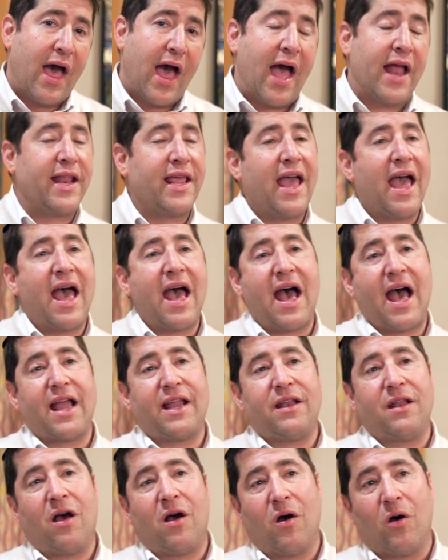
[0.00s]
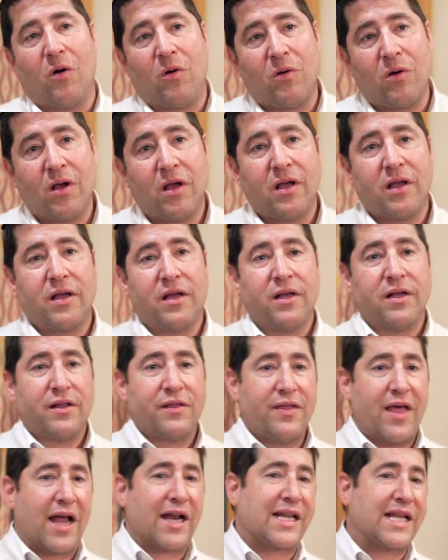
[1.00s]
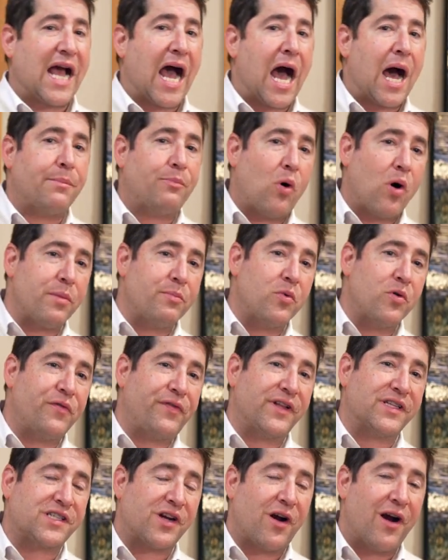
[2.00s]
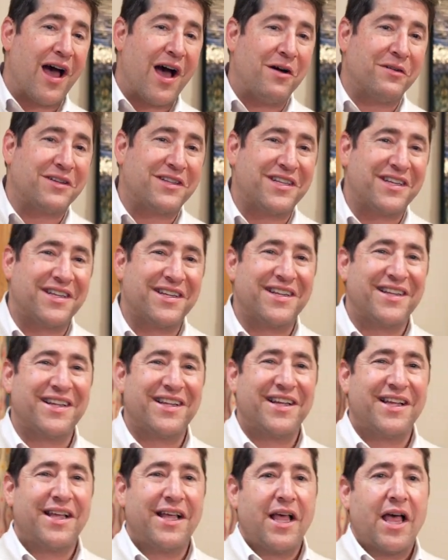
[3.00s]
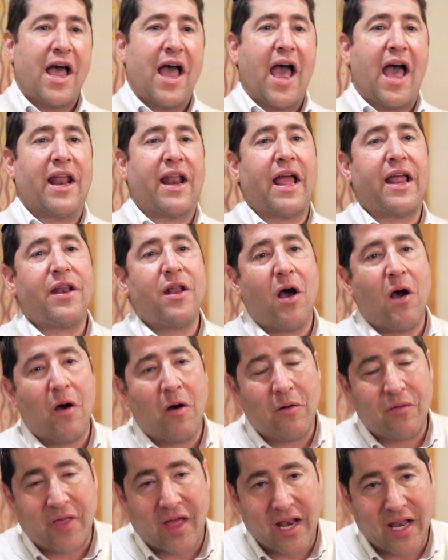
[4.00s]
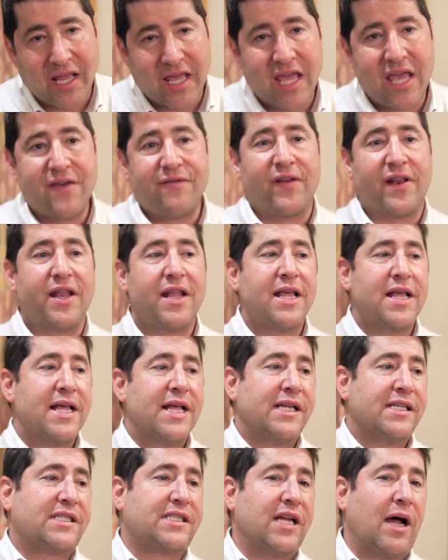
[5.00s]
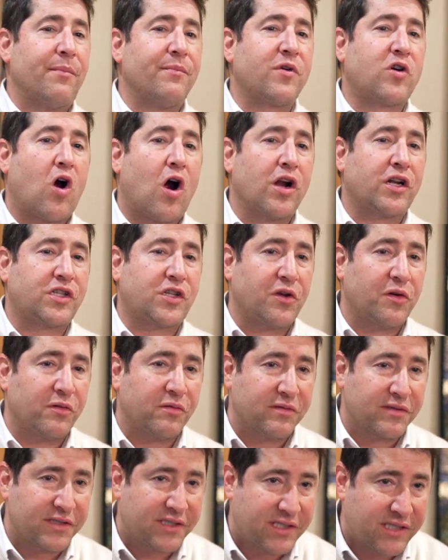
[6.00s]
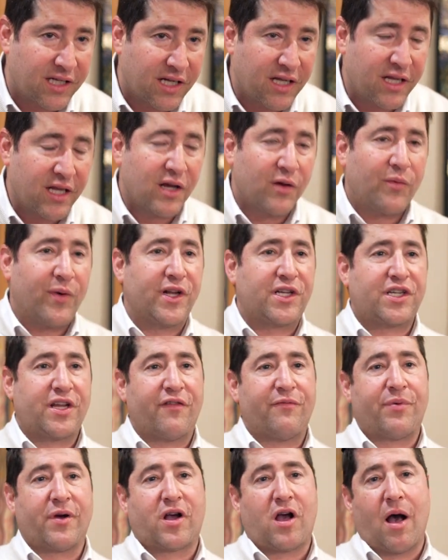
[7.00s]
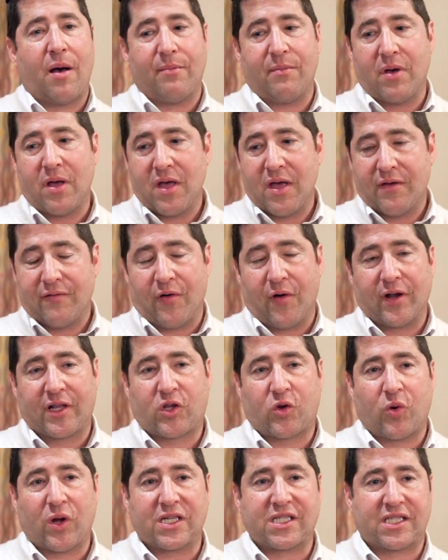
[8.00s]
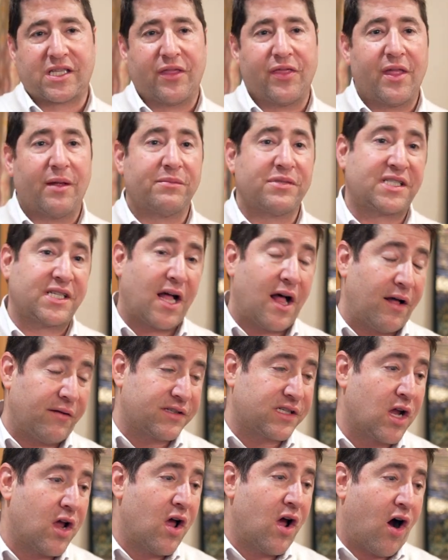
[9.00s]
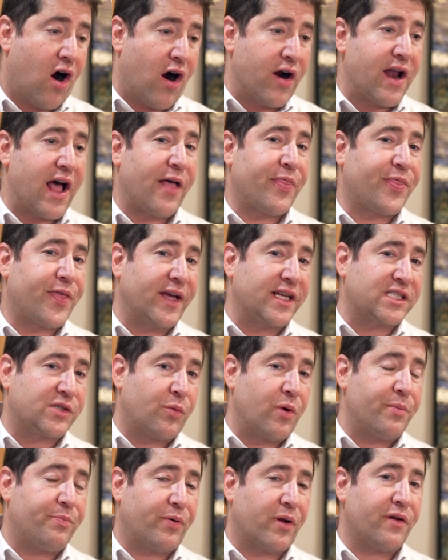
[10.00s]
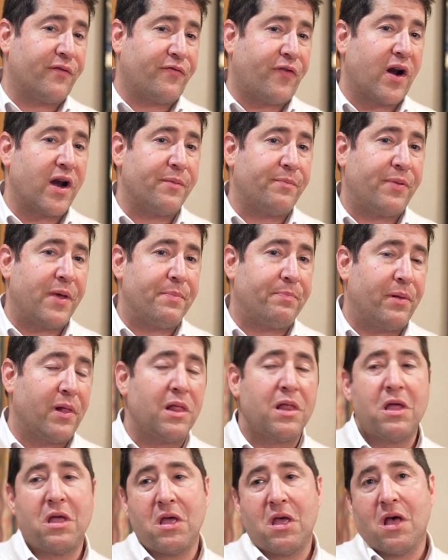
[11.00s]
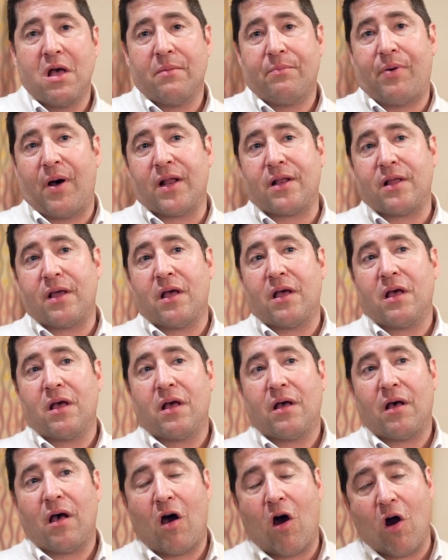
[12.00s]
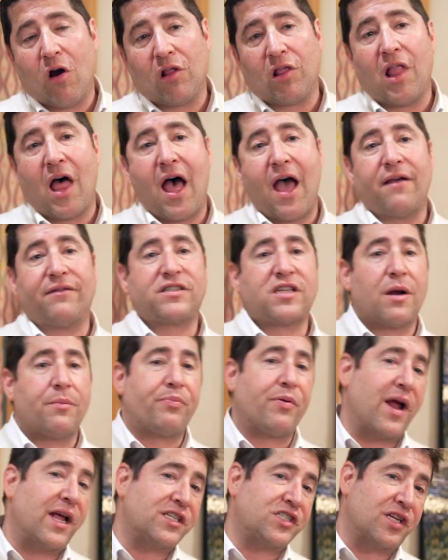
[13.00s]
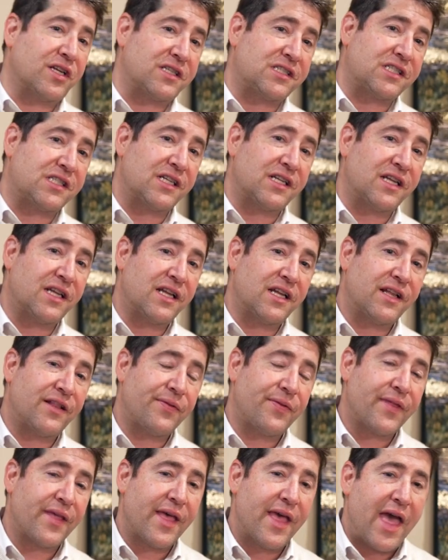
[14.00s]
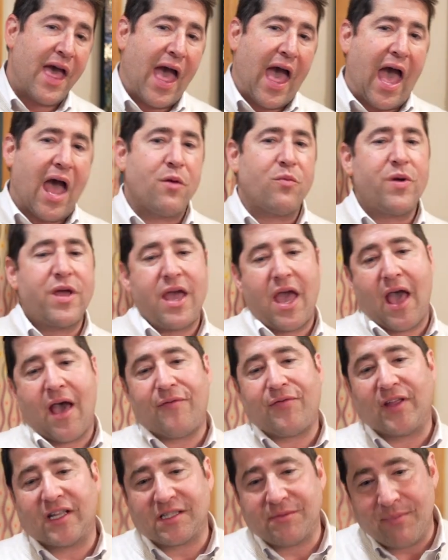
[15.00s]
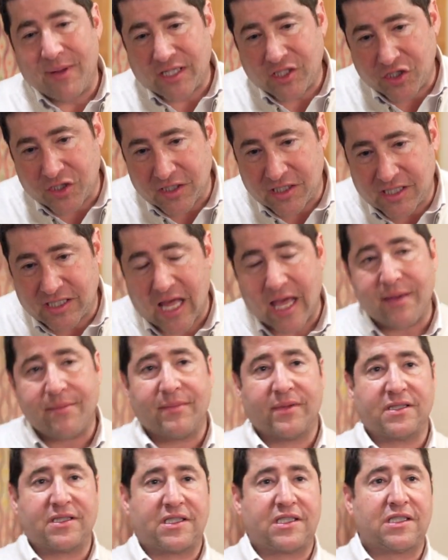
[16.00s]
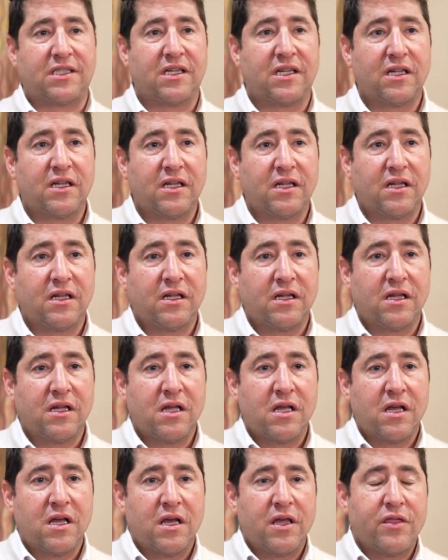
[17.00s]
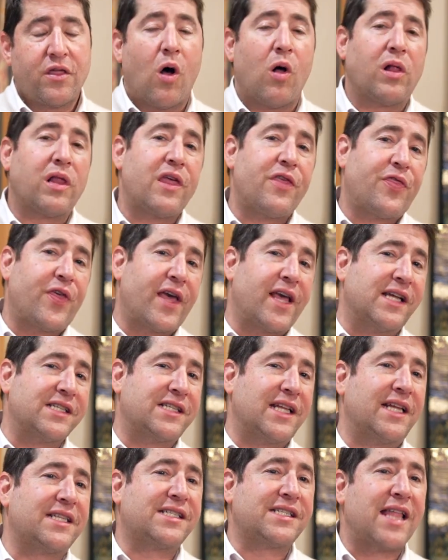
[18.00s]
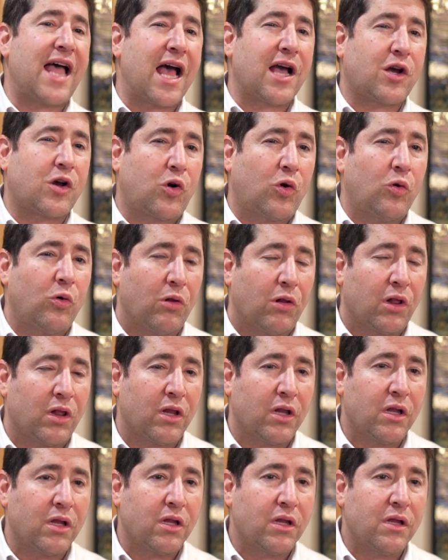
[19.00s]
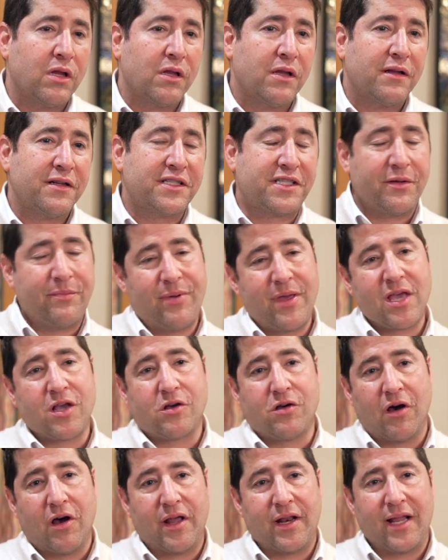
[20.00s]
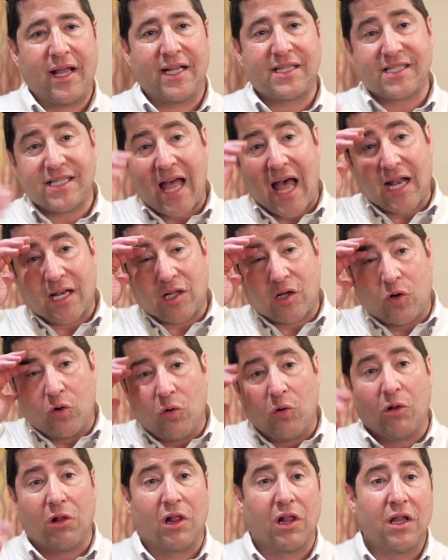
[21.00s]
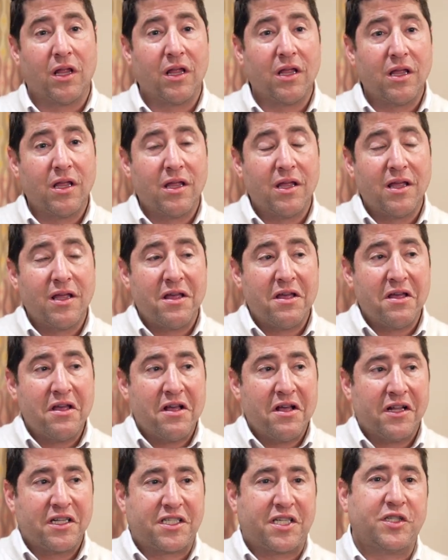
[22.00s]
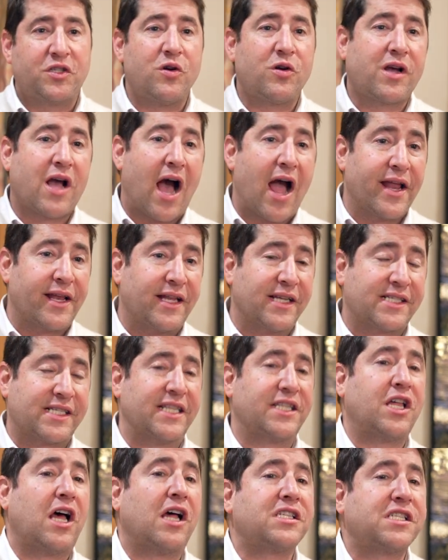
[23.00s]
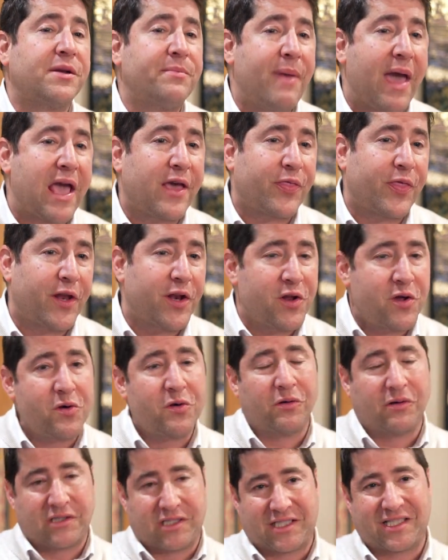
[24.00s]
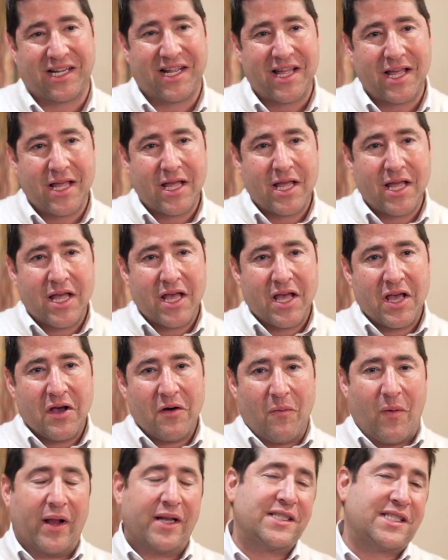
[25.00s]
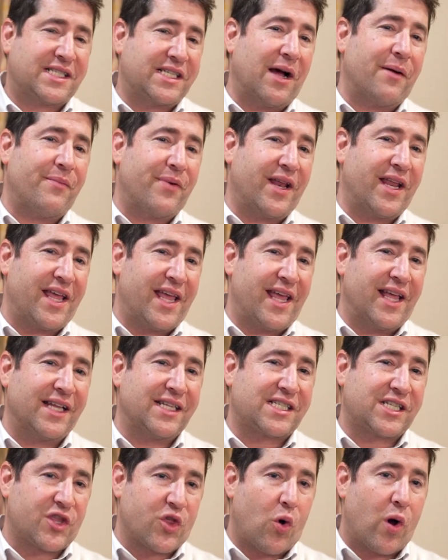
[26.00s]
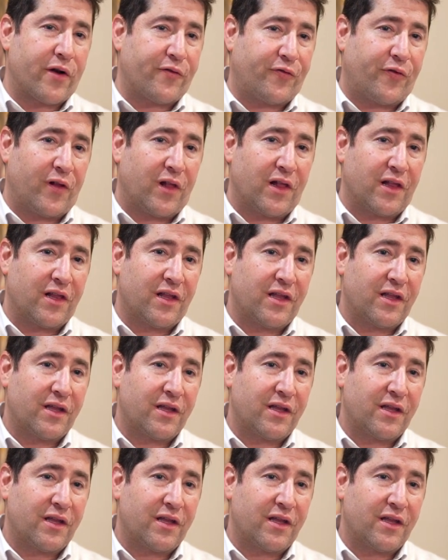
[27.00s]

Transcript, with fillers: And yeah, I know that cowboy movies are out, and I know that even some cartoons, which have become very twisted in themselves, are not things we put in front of people, but our lives are precious. And we have these mission statements. The only thing is, it's not cool to be good. It's not cool to do kindness. It doesn't make the news when somebody is thoughtful.